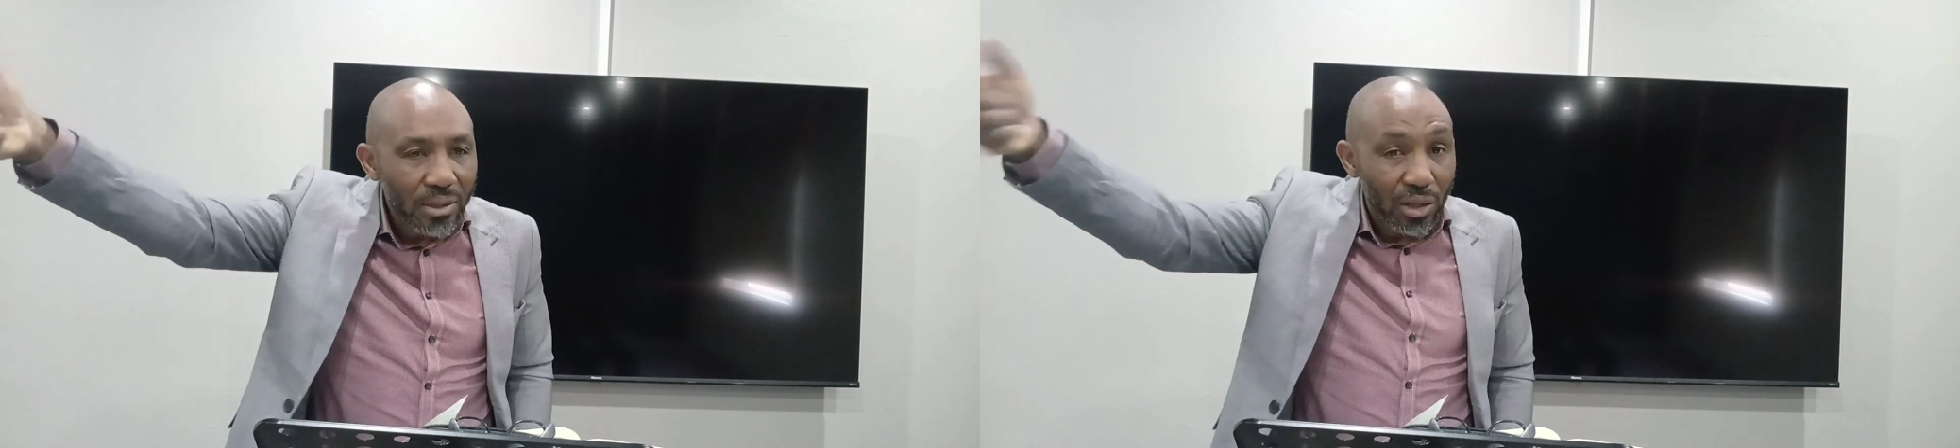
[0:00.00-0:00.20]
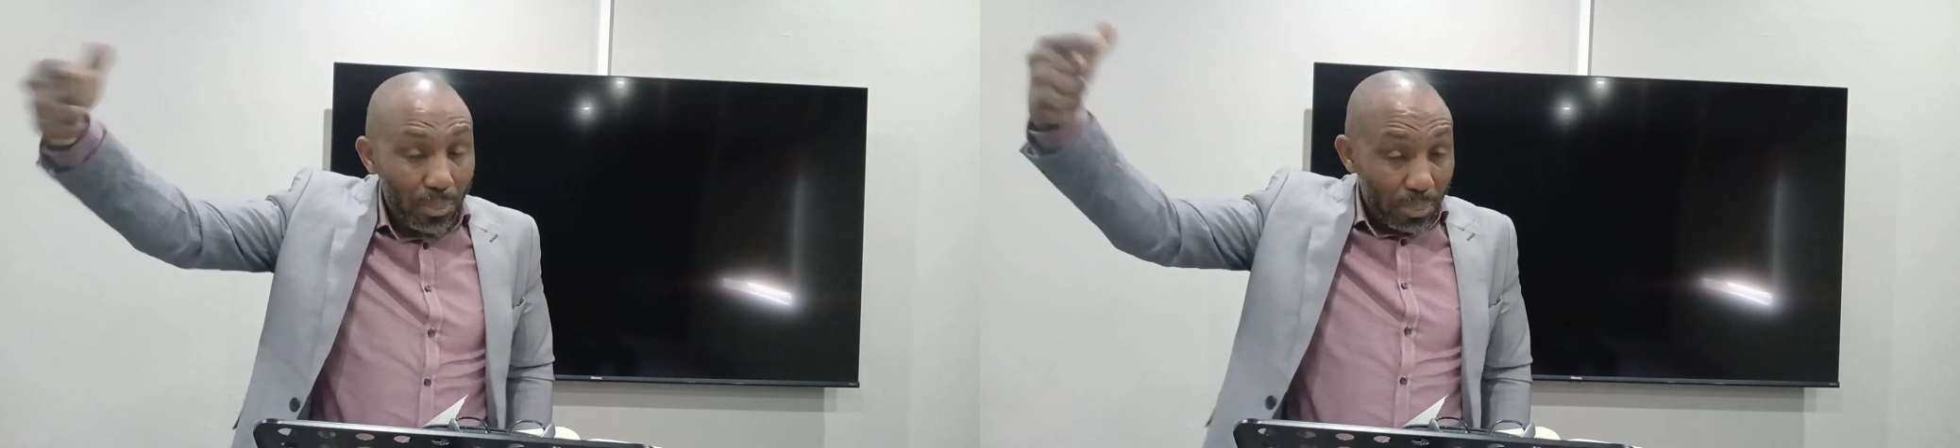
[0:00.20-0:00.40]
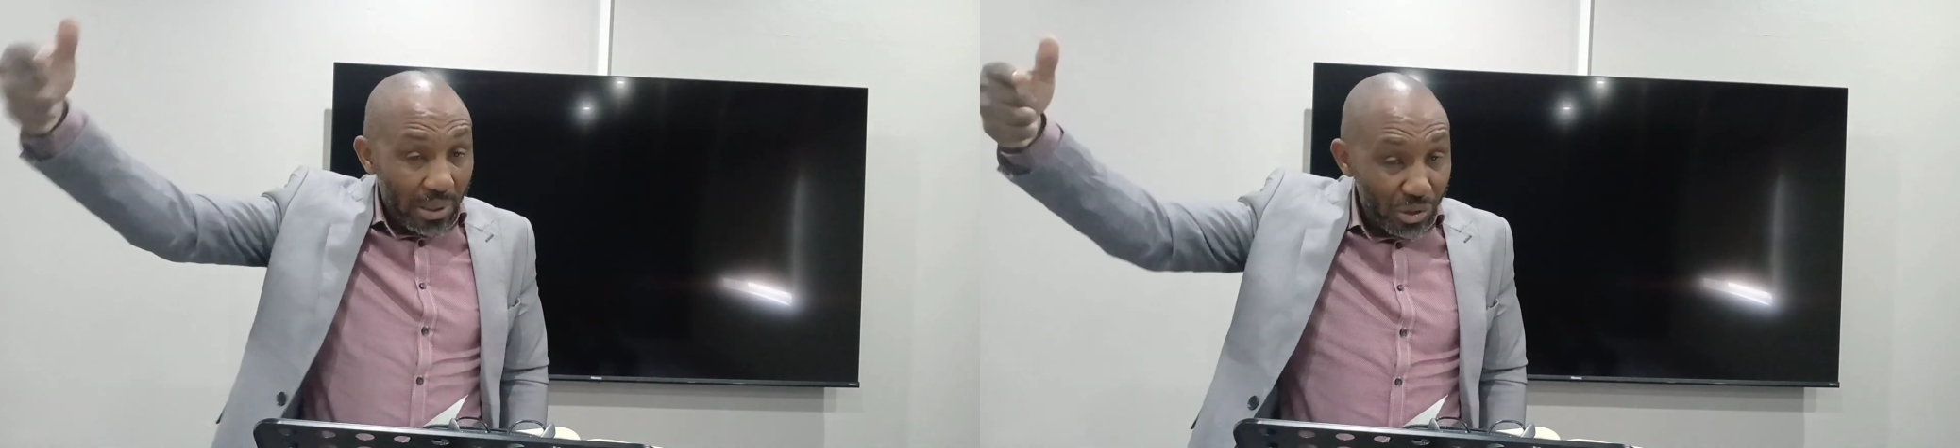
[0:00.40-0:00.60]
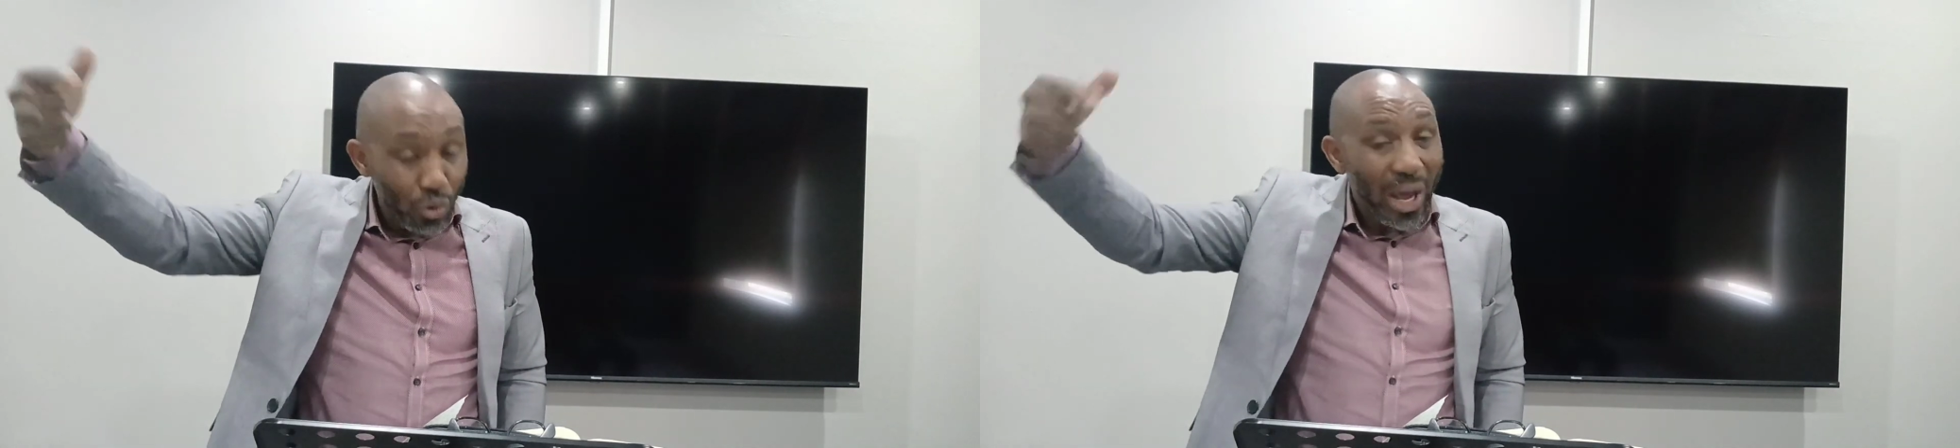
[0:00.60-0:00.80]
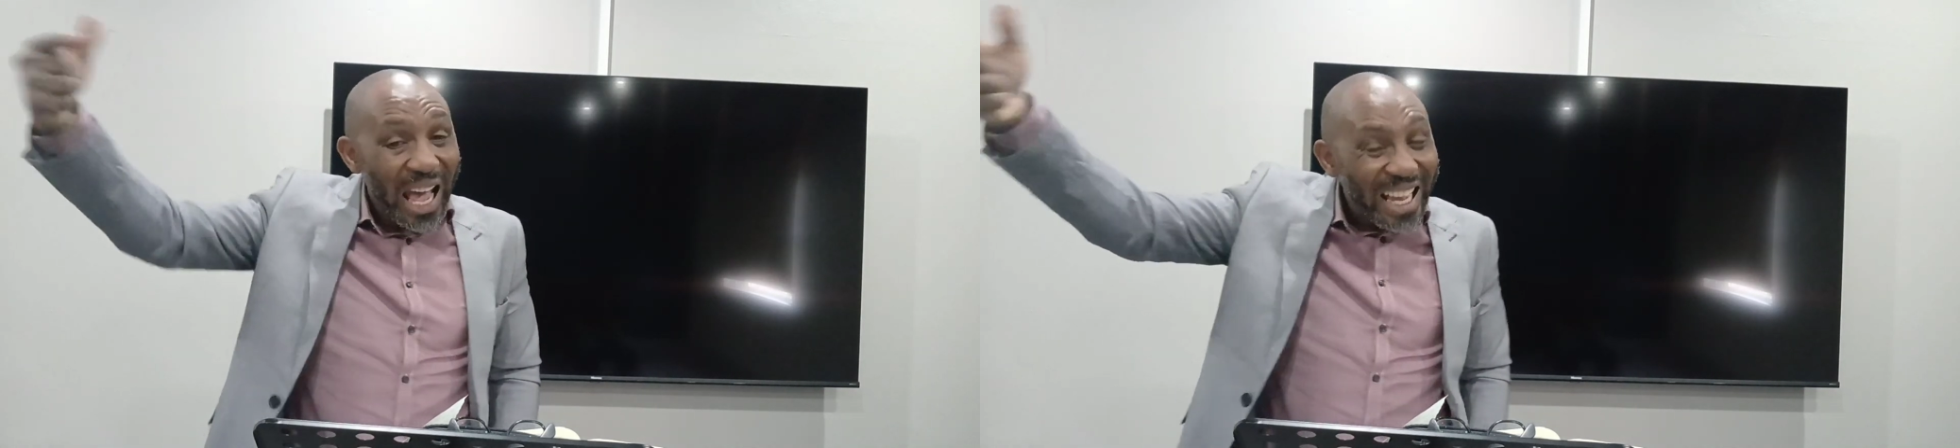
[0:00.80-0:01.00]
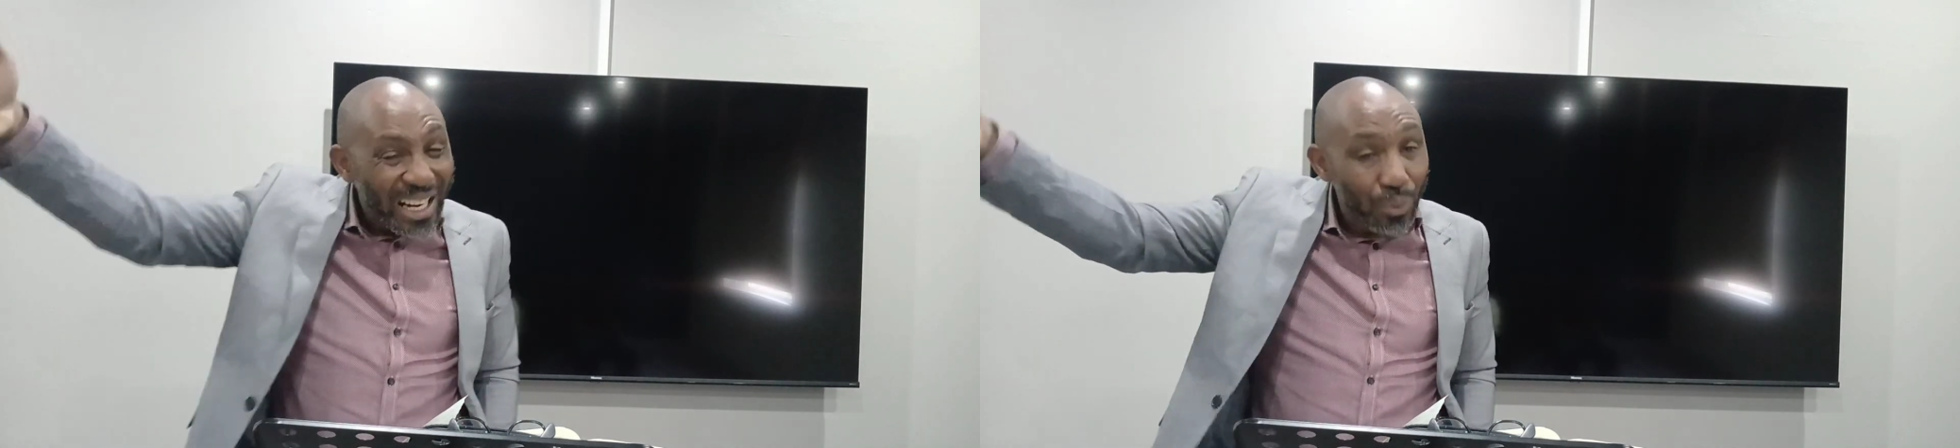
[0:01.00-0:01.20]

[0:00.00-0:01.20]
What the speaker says: the other person you're angry